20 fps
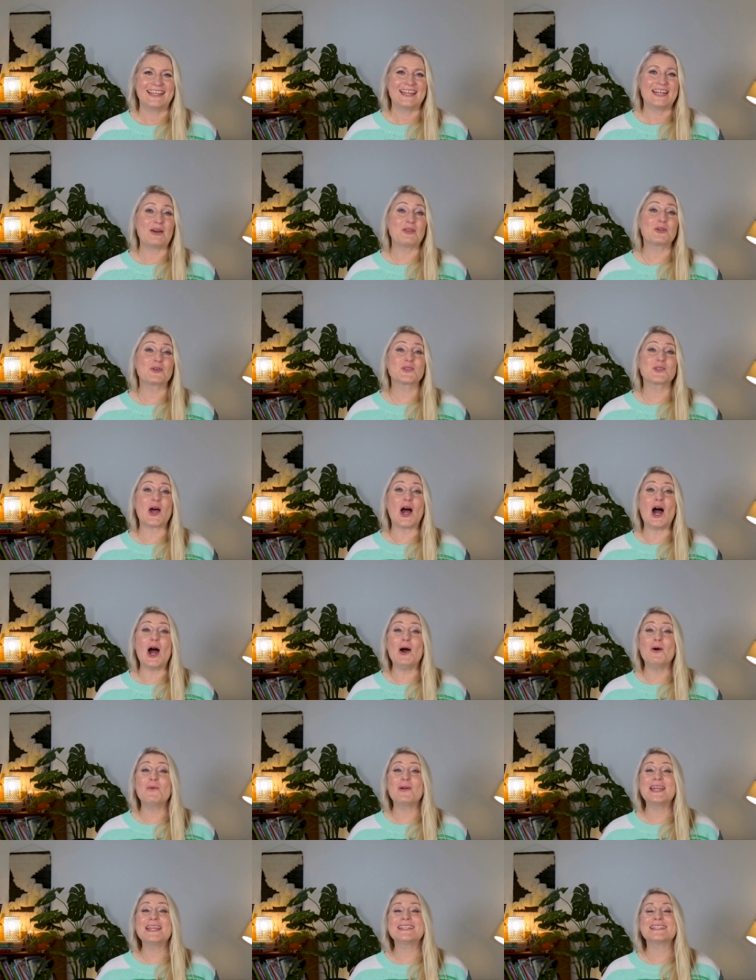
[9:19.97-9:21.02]
Now, there's
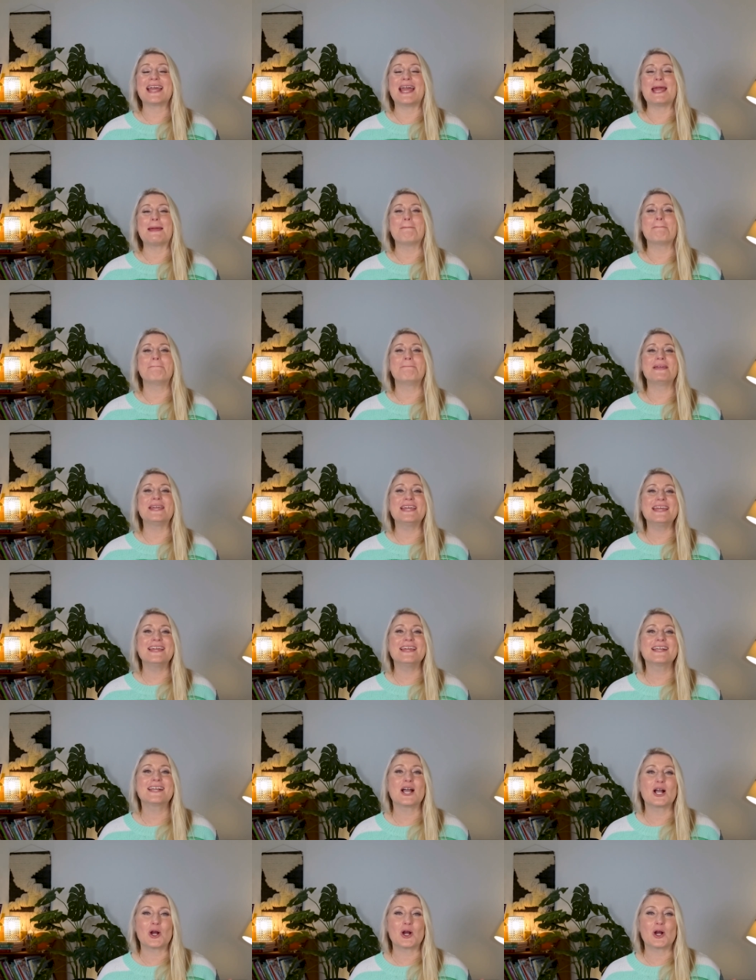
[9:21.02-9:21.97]
always a big